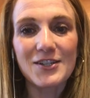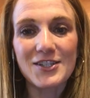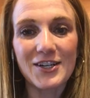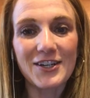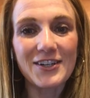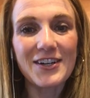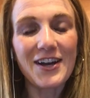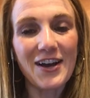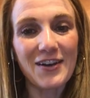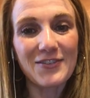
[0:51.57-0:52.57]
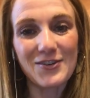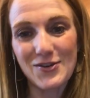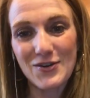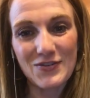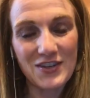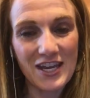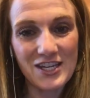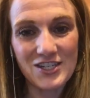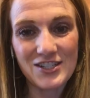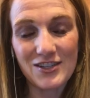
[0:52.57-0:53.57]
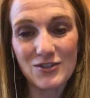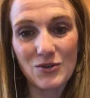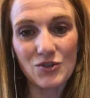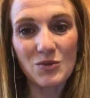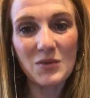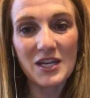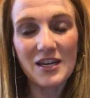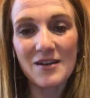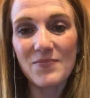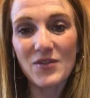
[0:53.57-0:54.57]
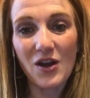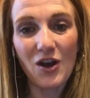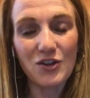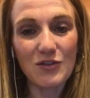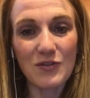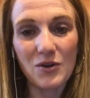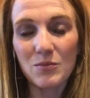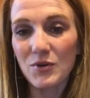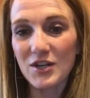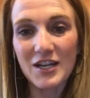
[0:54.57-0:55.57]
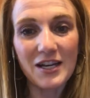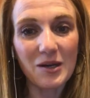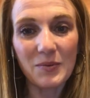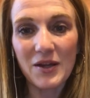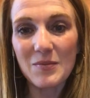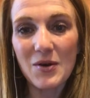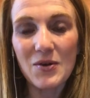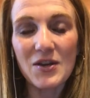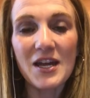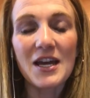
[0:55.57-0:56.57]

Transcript: turn off your notifications on social media on your phone, put it in airplane mode,